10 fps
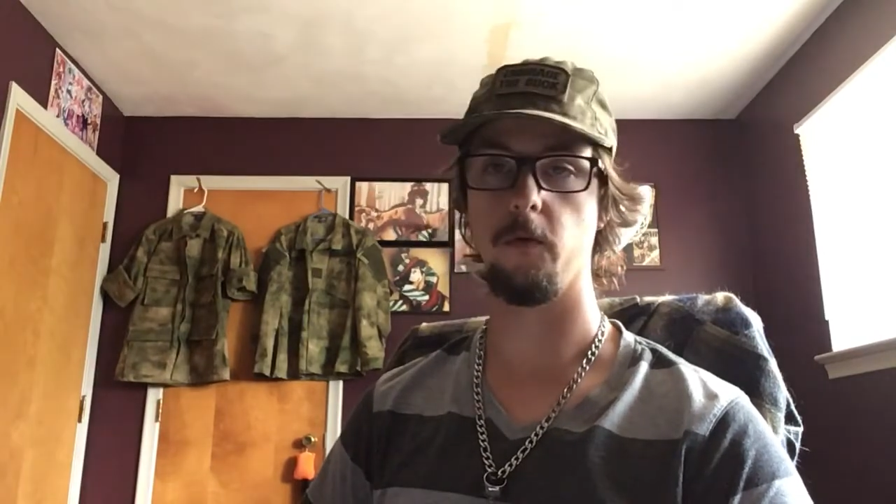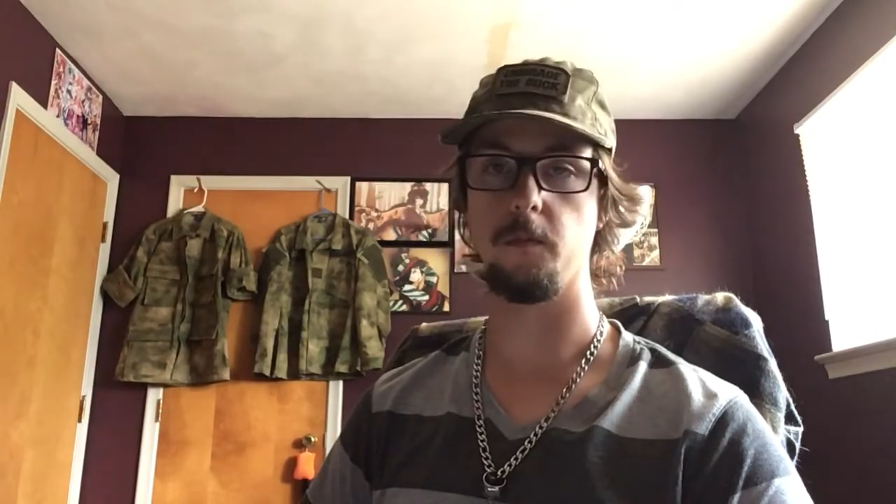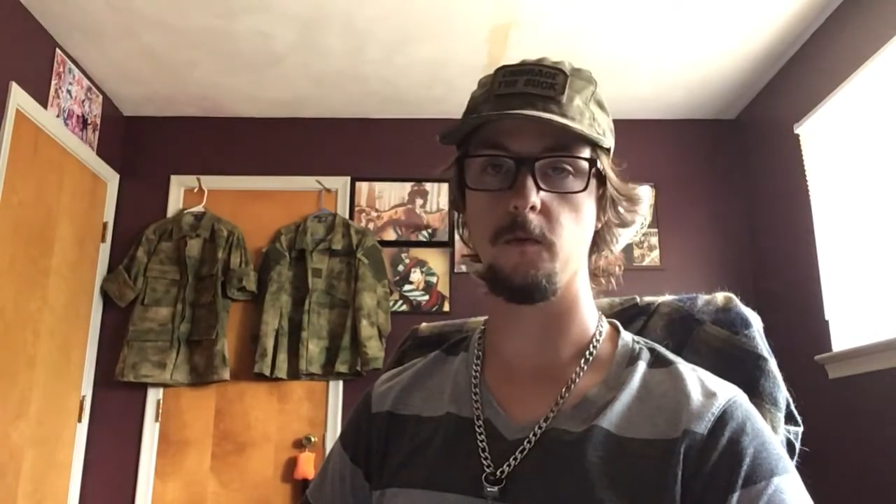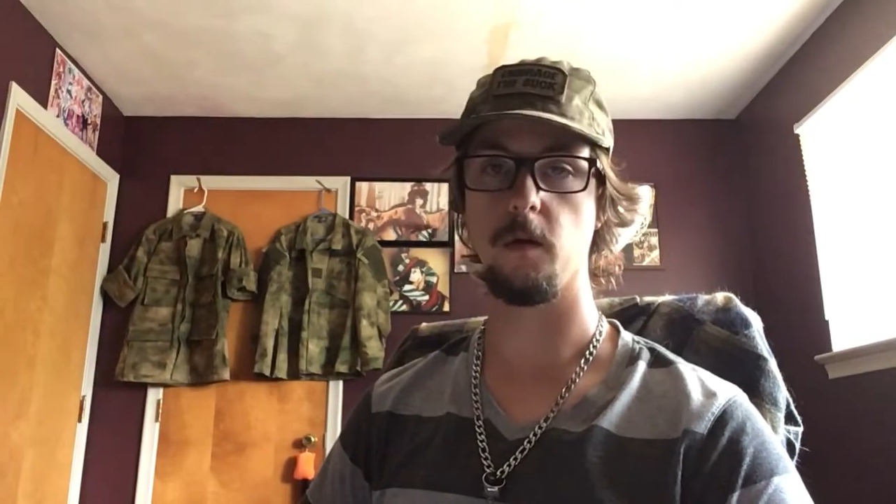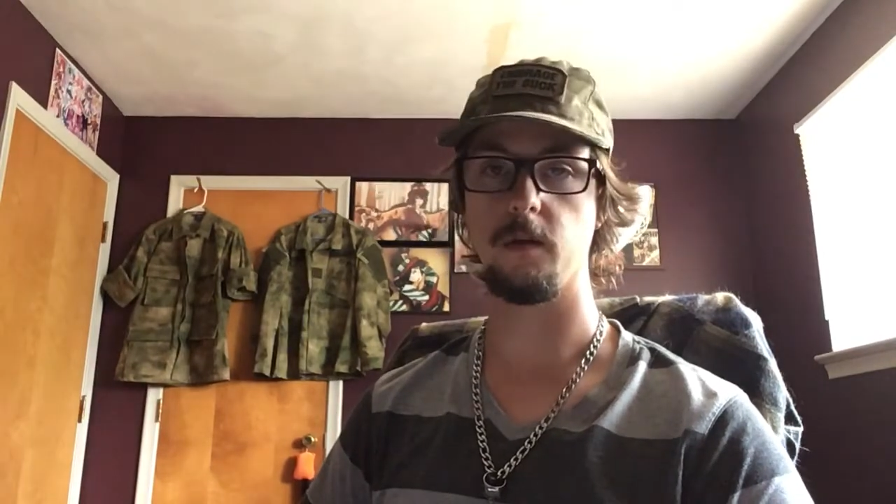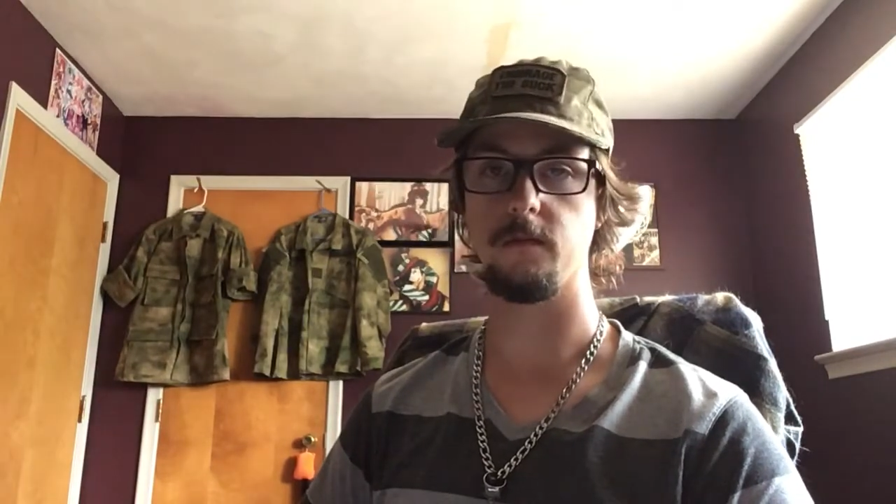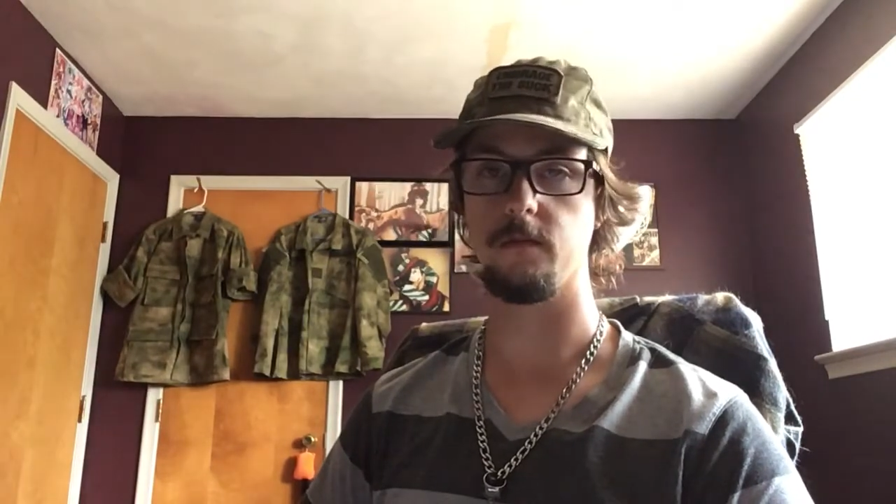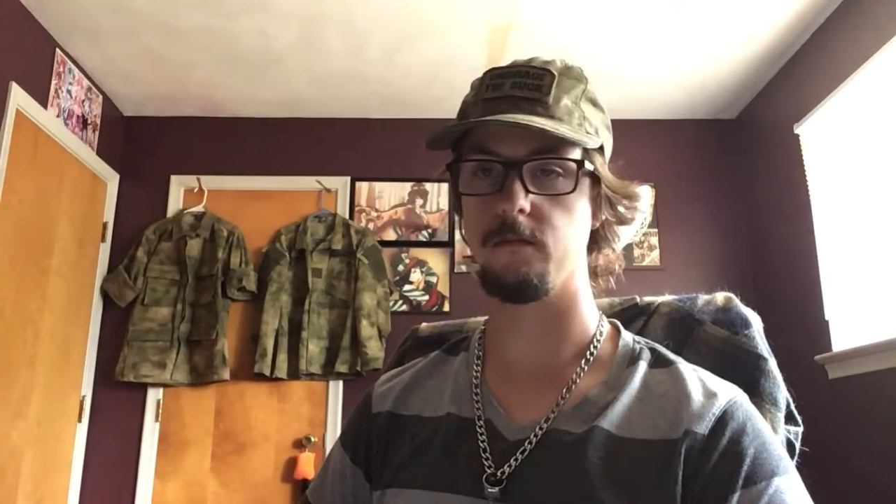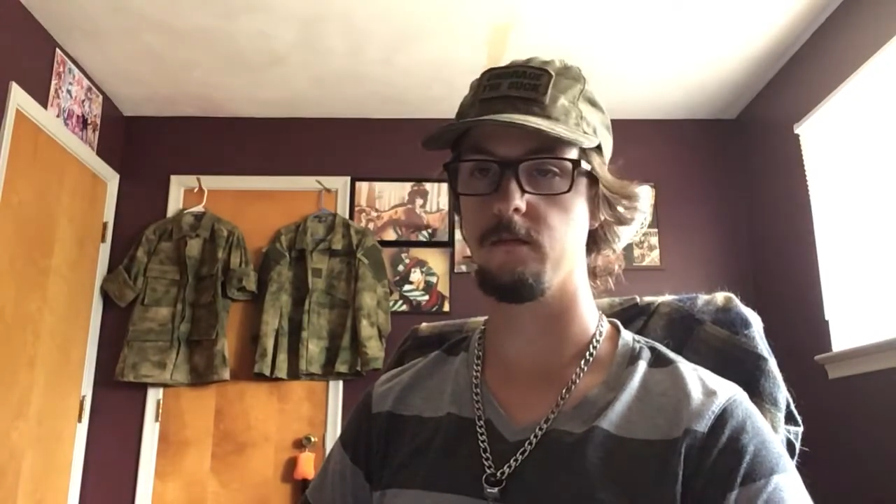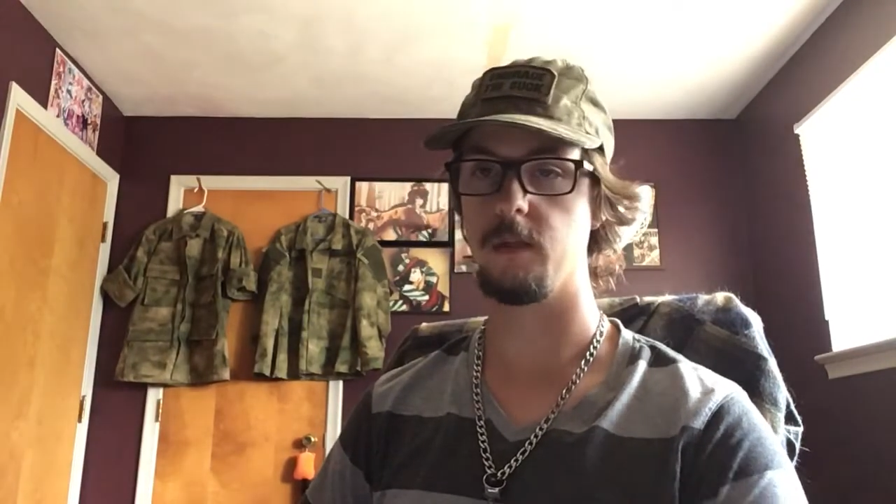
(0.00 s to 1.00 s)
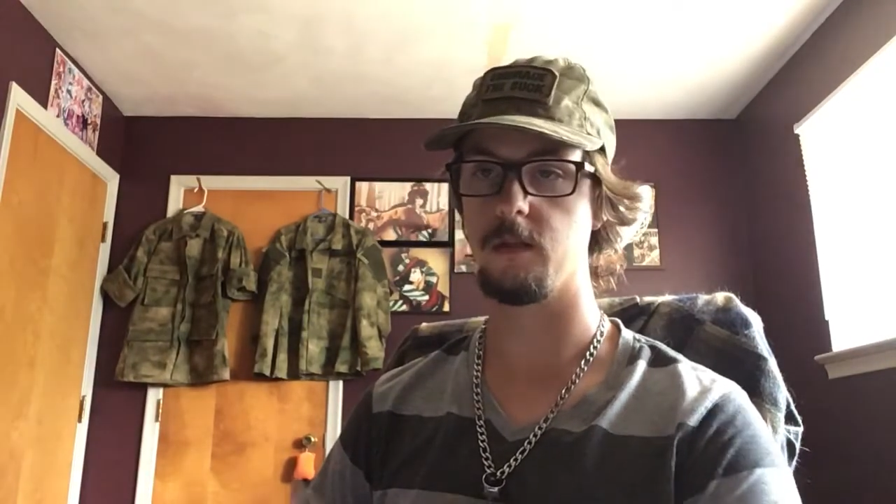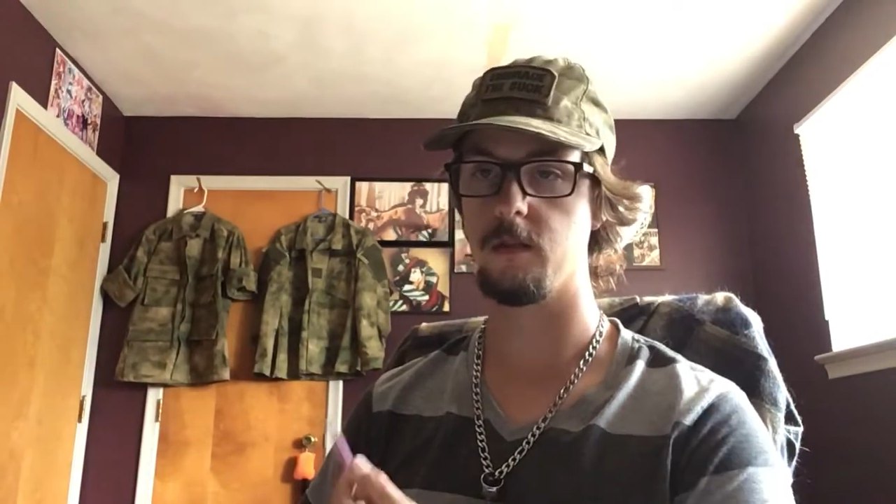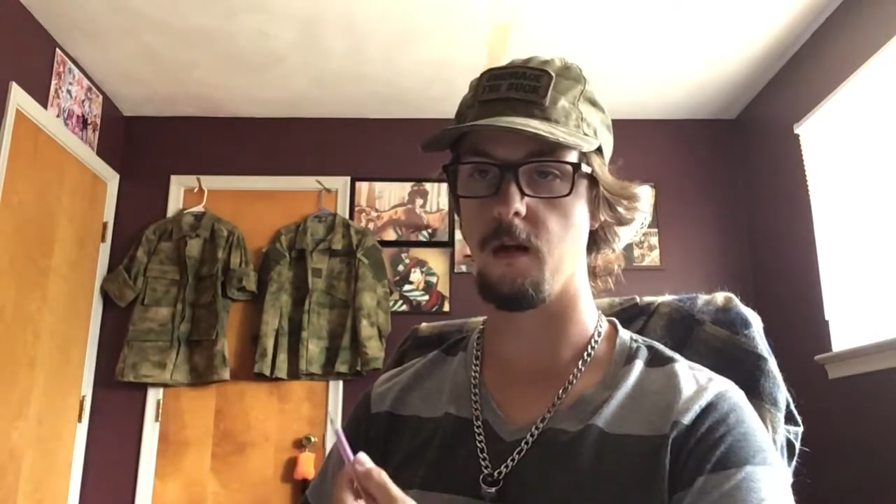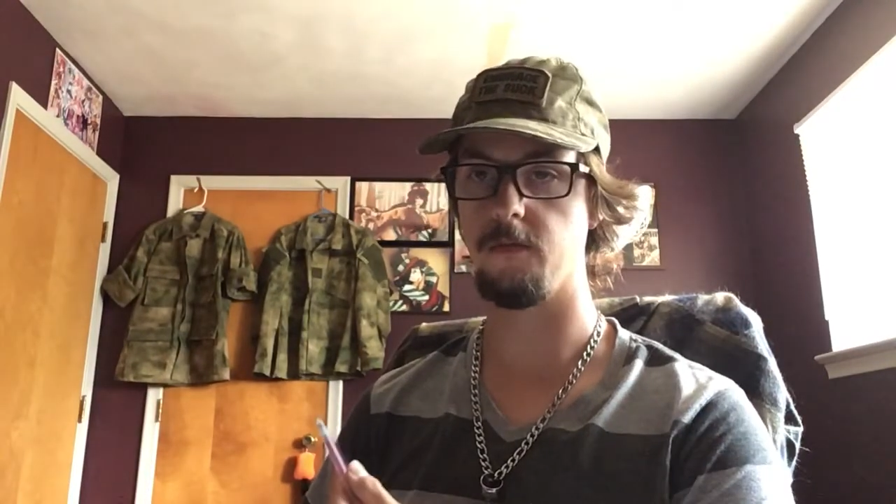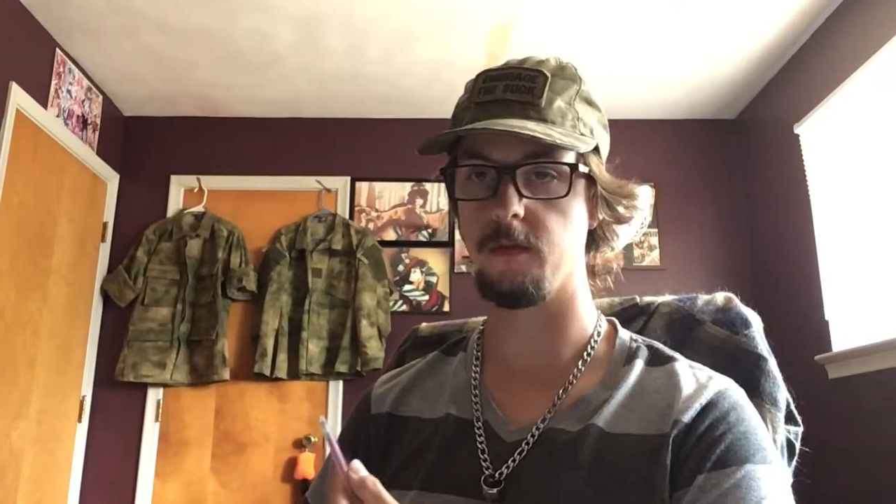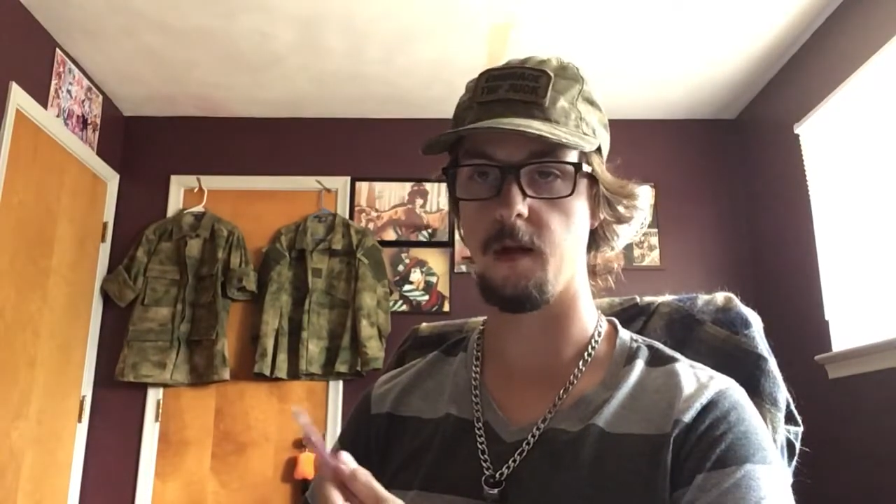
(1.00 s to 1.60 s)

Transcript: are going to be running this stuff in